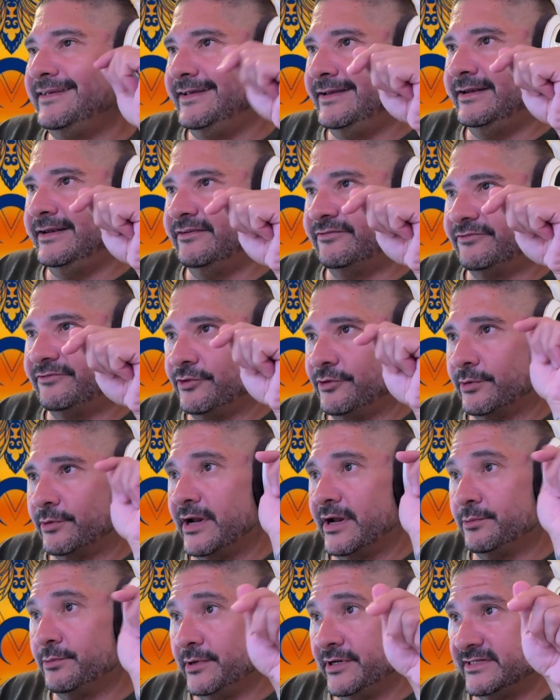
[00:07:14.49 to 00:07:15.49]
in it for the
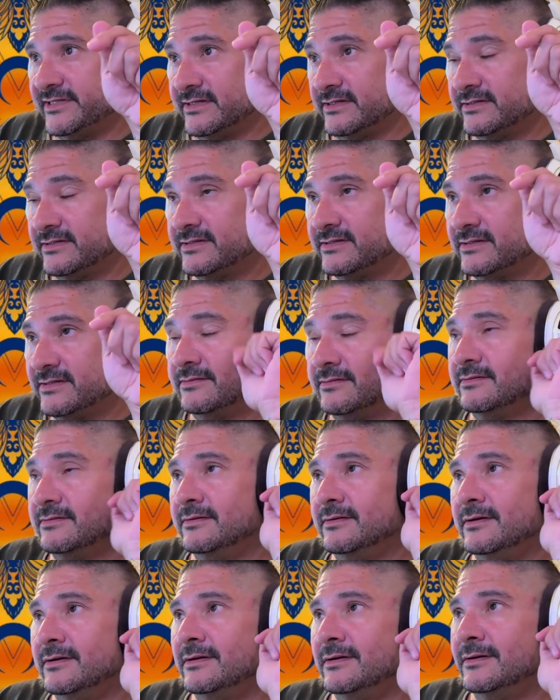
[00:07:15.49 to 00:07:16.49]
right reasons,
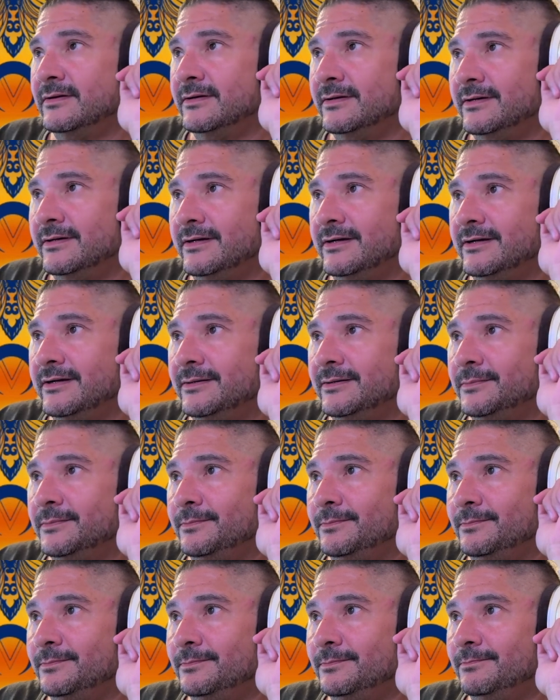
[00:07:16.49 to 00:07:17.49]
um,